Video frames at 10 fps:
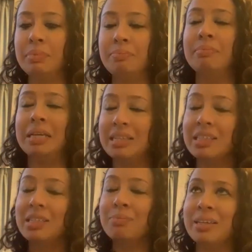mean
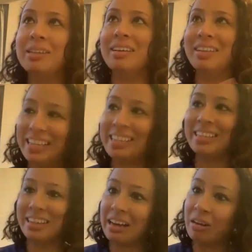to be a
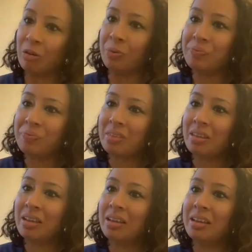leader now?
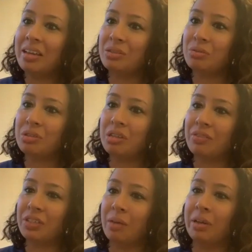It's also, you
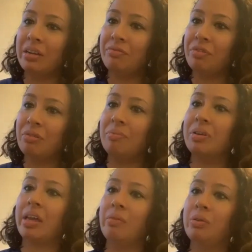have to come at it from,
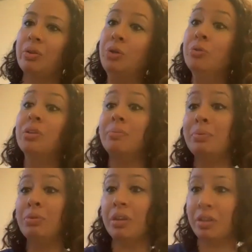okay, well, who are the
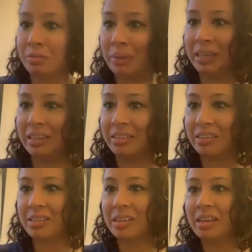people that could be
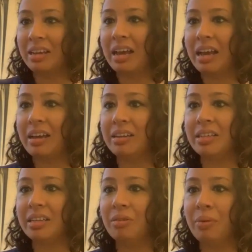leaders? And
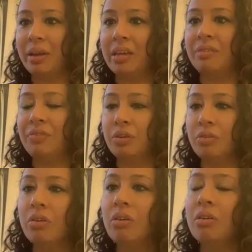in a way, if you're
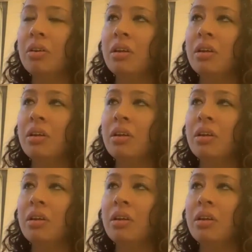not